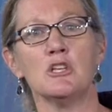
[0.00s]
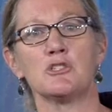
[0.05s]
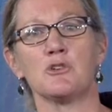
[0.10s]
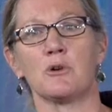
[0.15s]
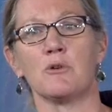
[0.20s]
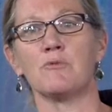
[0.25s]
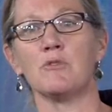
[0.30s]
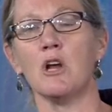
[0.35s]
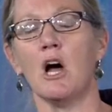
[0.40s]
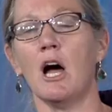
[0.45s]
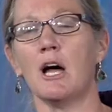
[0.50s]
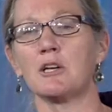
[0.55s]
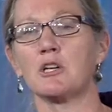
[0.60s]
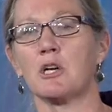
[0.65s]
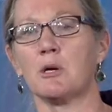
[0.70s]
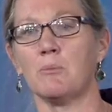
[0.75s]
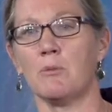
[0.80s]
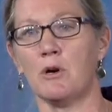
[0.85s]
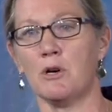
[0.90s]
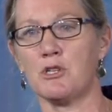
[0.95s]
sort of
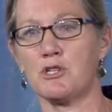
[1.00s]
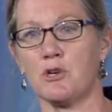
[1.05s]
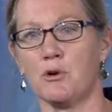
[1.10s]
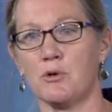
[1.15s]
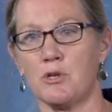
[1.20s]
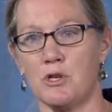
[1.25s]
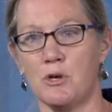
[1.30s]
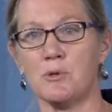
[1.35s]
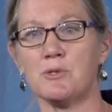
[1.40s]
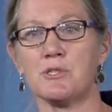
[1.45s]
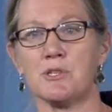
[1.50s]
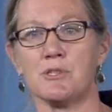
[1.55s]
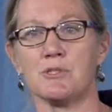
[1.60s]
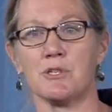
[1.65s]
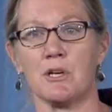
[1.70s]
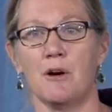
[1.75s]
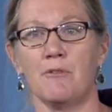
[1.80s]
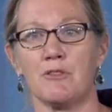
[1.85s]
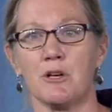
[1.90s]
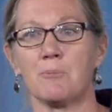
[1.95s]
non-commercial uses
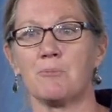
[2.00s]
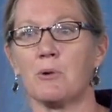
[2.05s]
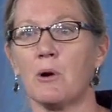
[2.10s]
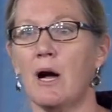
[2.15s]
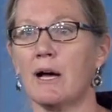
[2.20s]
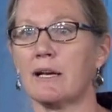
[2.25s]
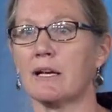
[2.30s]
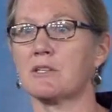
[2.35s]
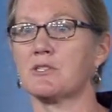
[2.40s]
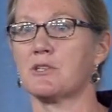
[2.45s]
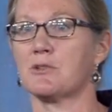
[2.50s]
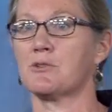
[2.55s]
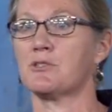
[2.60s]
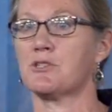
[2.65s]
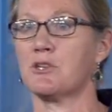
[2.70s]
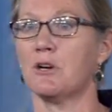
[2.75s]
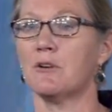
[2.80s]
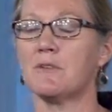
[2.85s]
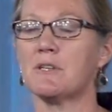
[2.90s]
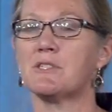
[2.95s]
of their products or
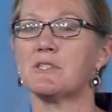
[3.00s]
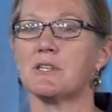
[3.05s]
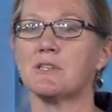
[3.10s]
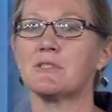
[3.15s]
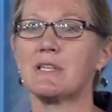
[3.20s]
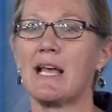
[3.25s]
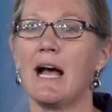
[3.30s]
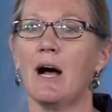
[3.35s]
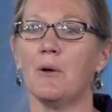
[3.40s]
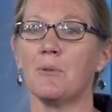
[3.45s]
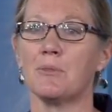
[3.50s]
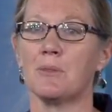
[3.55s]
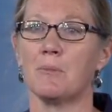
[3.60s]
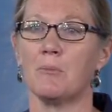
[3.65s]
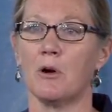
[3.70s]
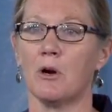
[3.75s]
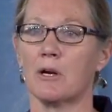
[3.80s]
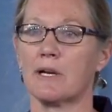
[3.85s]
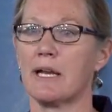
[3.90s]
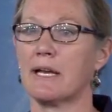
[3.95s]
services out in the
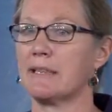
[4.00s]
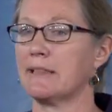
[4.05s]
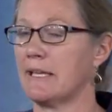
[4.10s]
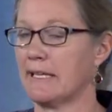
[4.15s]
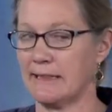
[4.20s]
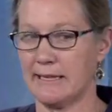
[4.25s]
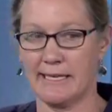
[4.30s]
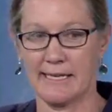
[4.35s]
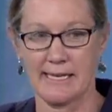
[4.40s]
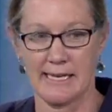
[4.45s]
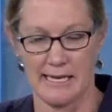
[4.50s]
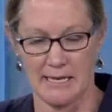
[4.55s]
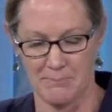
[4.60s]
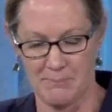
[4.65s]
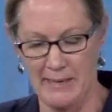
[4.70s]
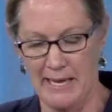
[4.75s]
market and then linking it